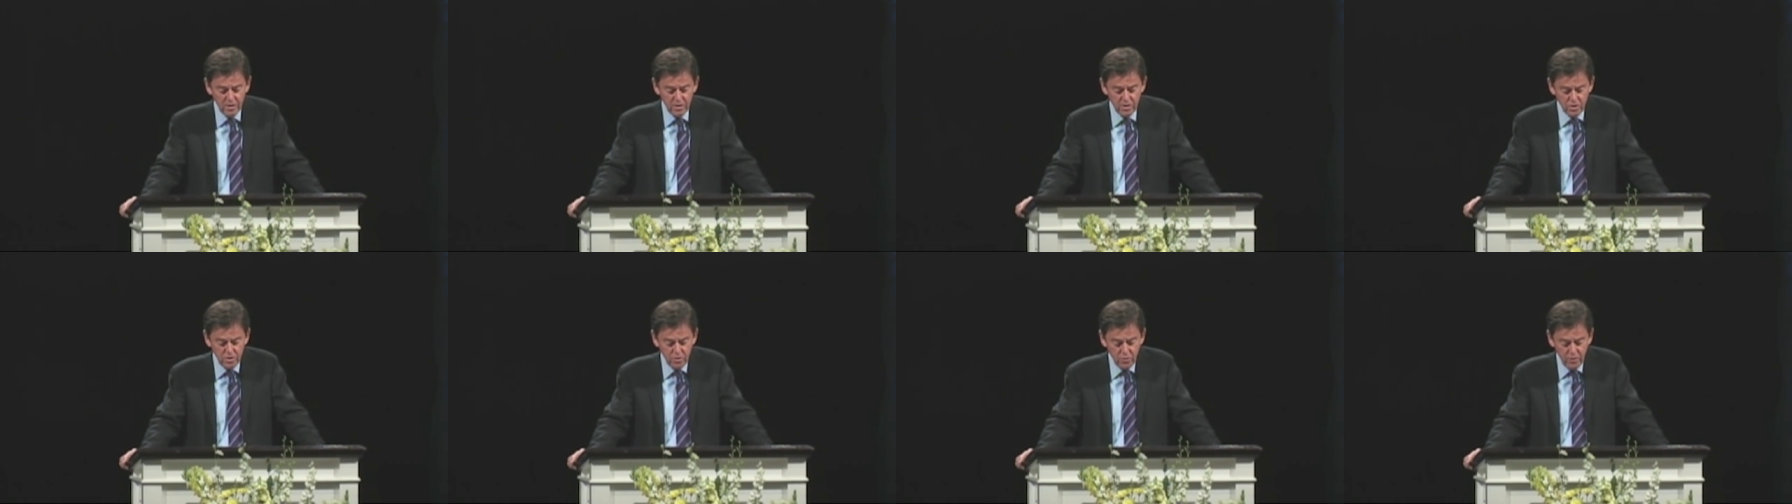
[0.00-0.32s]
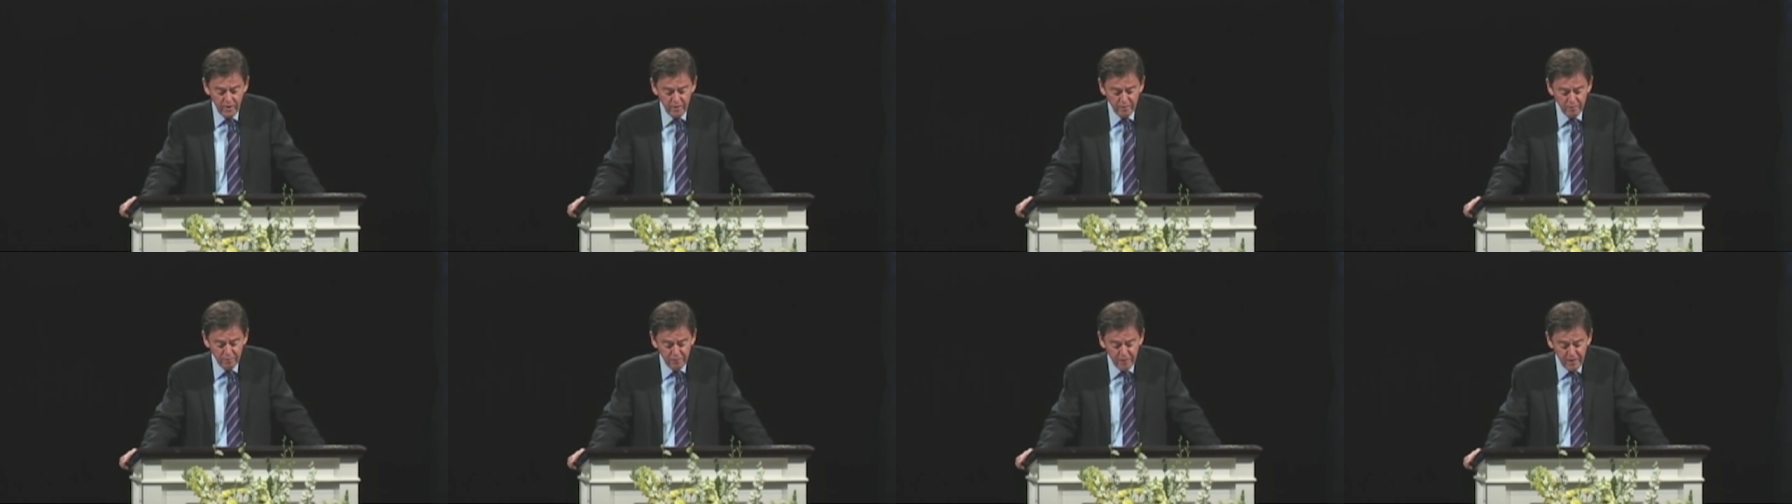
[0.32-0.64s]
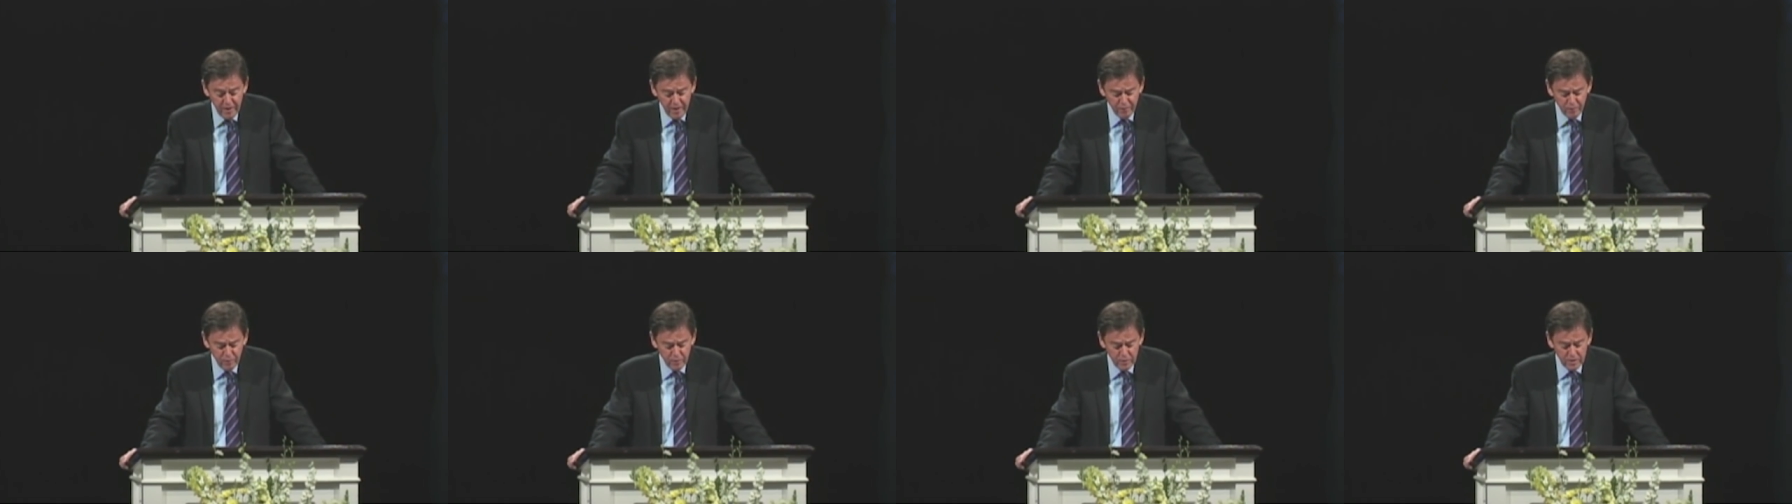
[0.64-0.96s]
showing
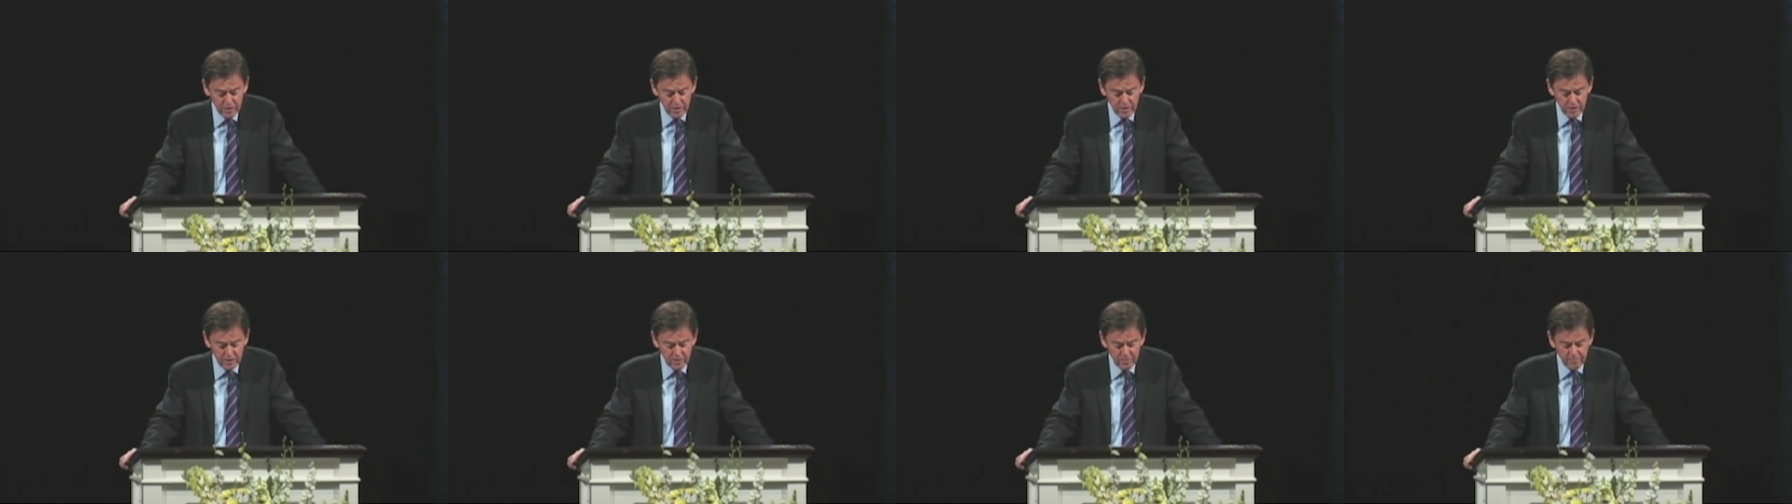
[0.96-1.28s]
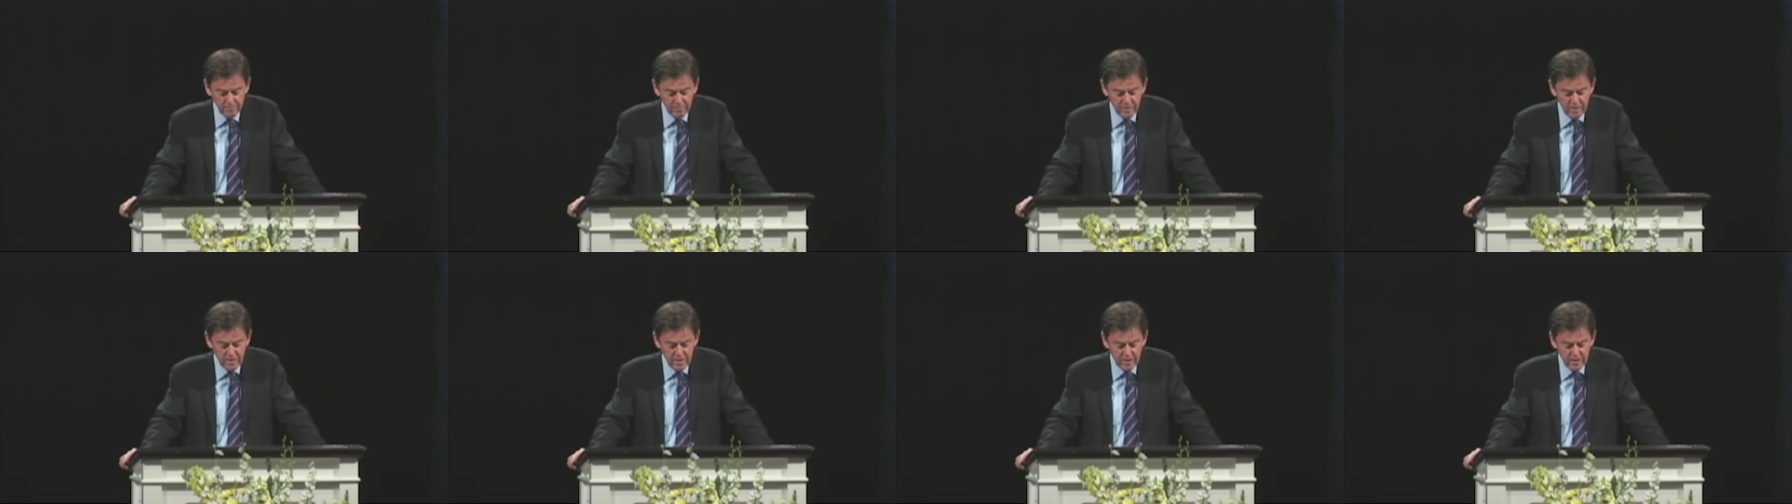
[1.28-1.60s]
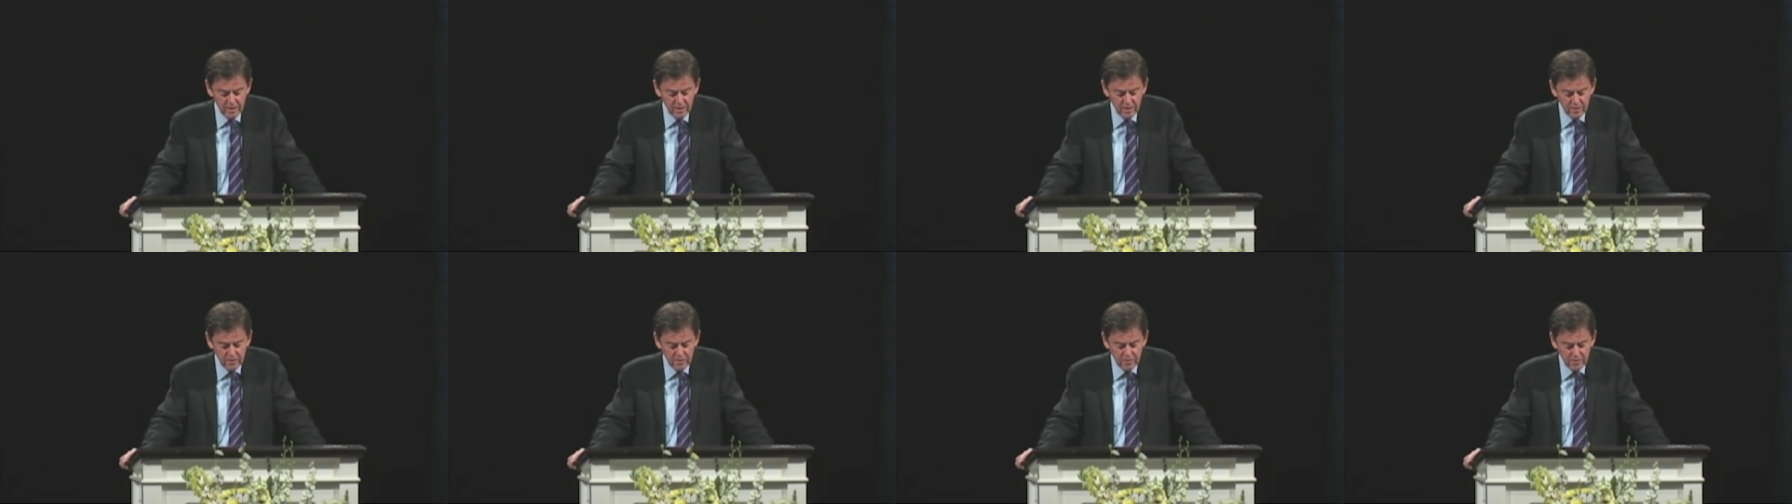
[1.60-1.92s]
favoritism
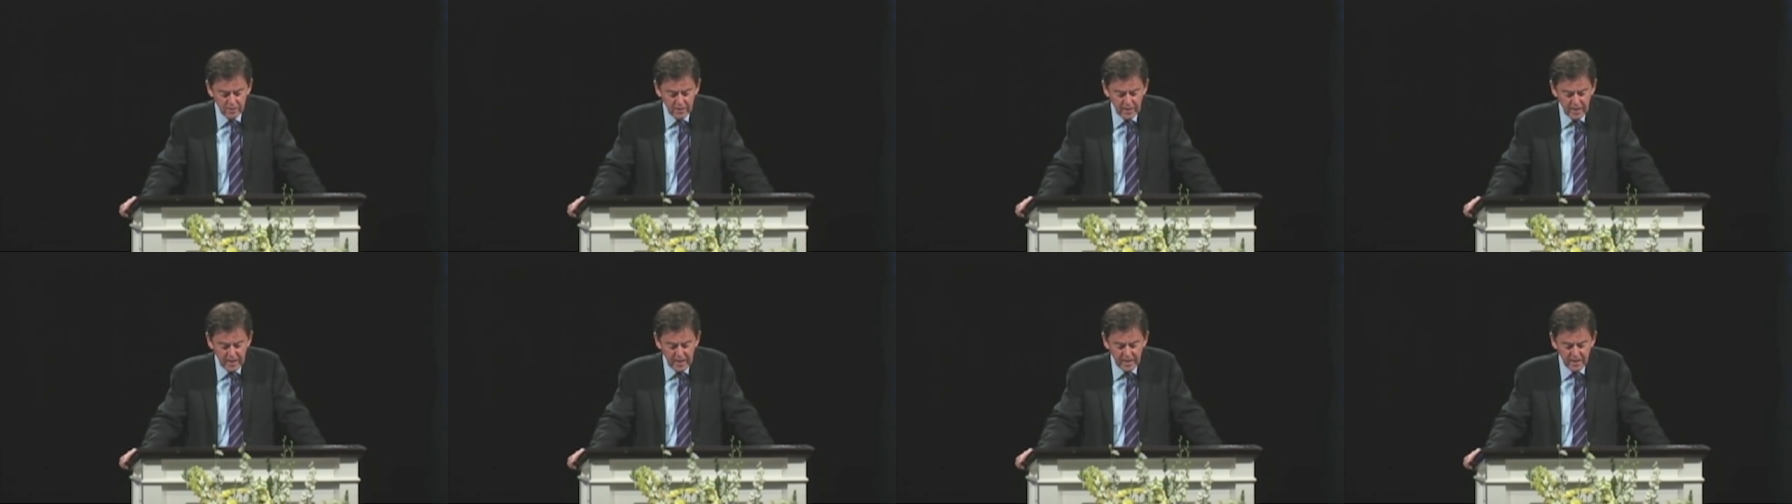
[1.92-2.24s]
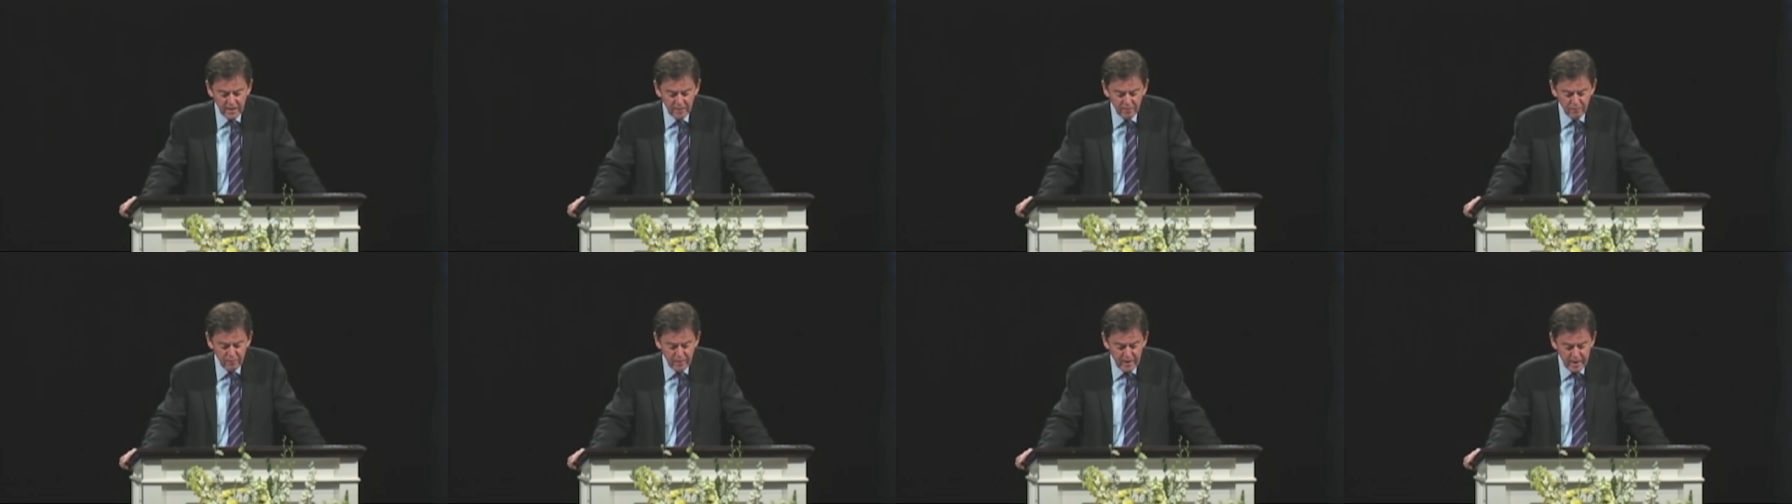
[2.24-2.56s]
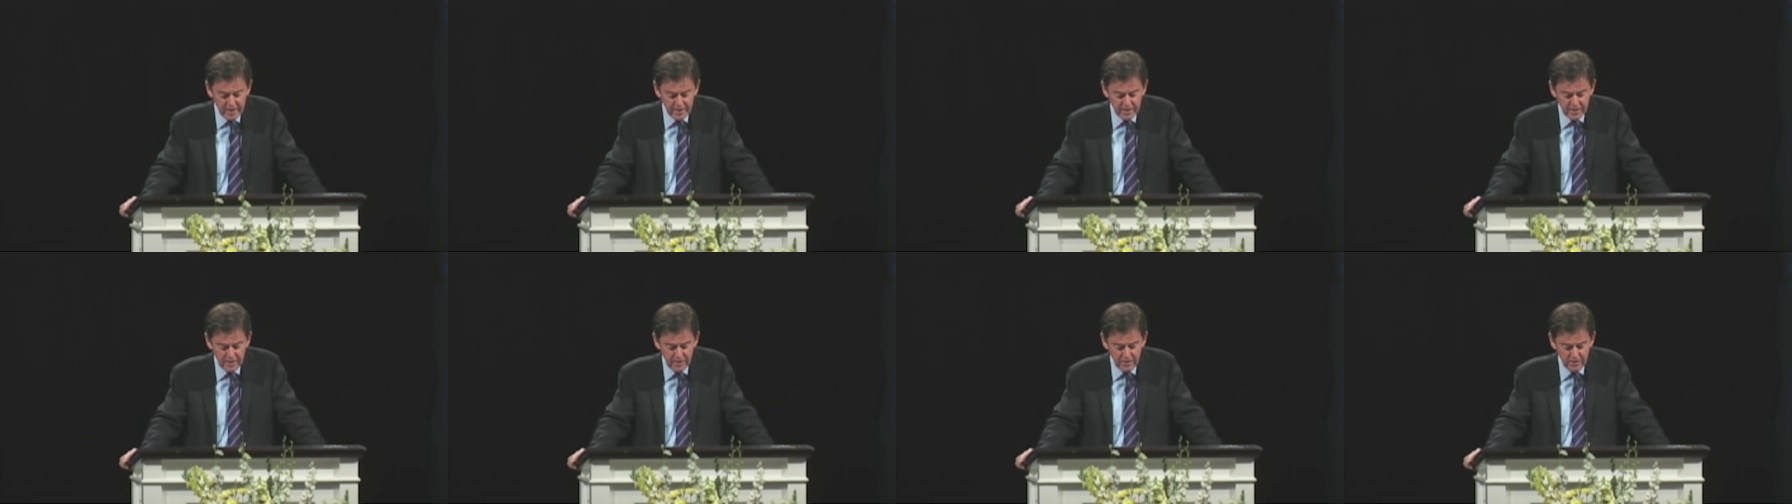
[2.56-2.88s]
to gain
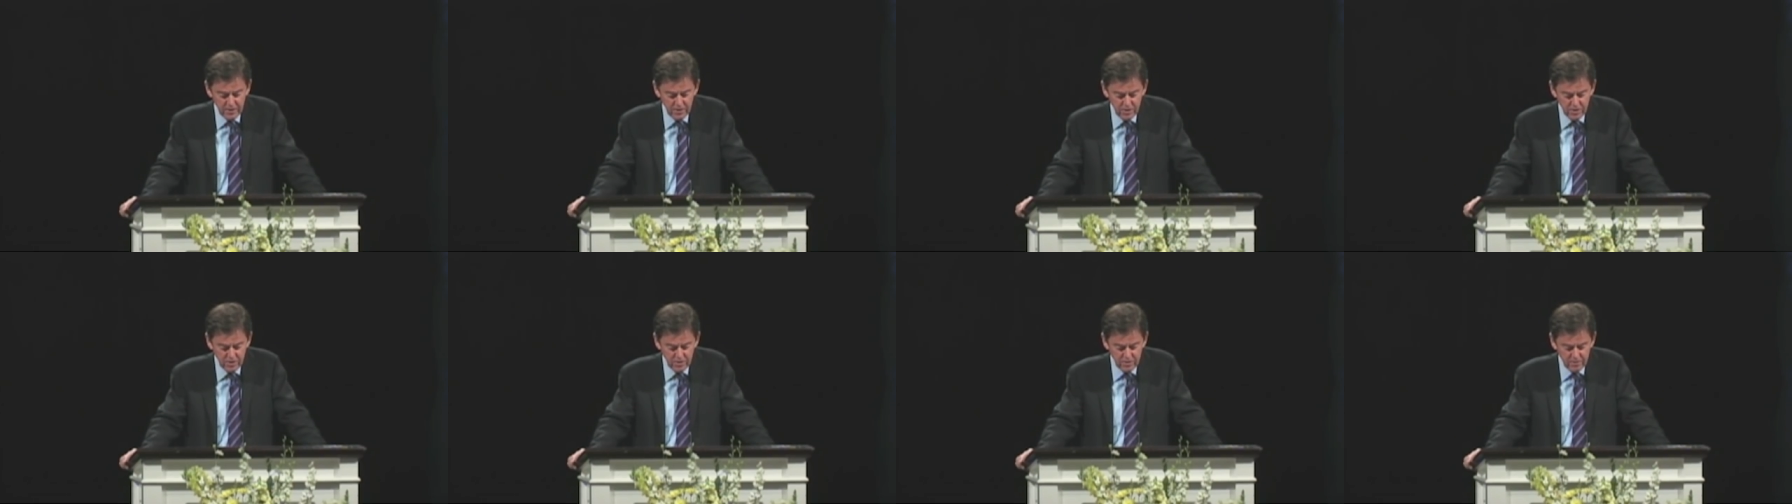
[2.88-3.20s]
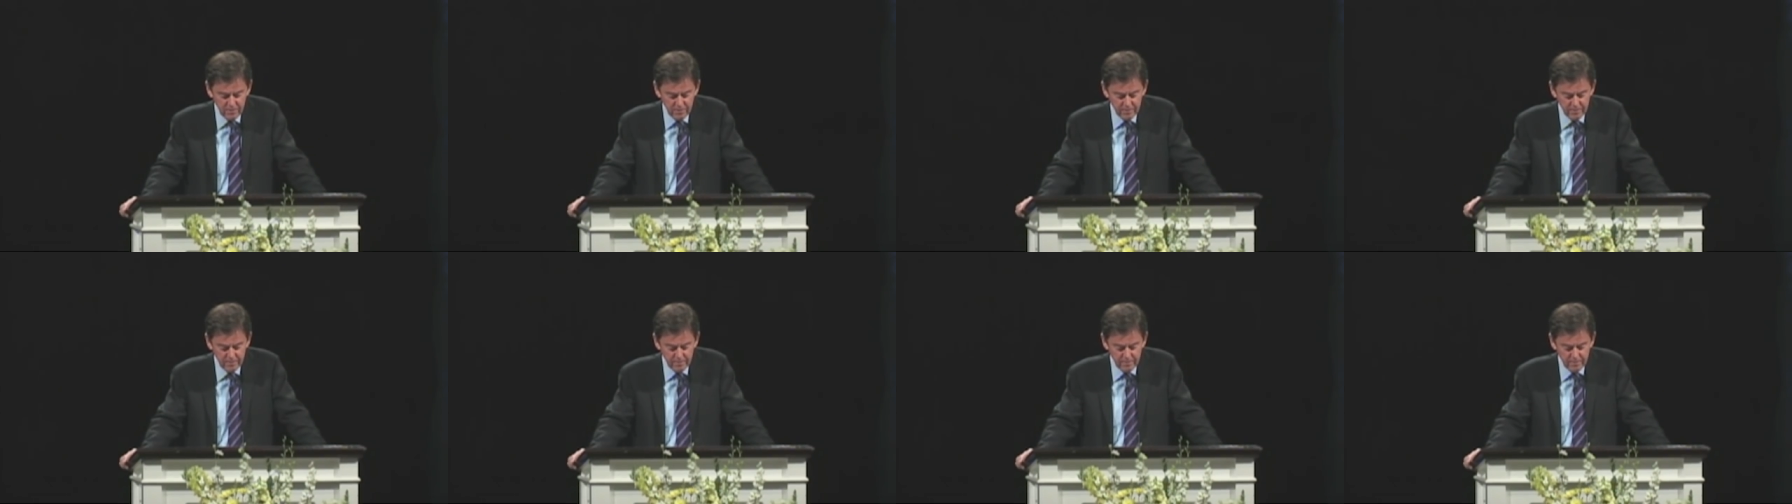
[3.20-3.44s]
advantage.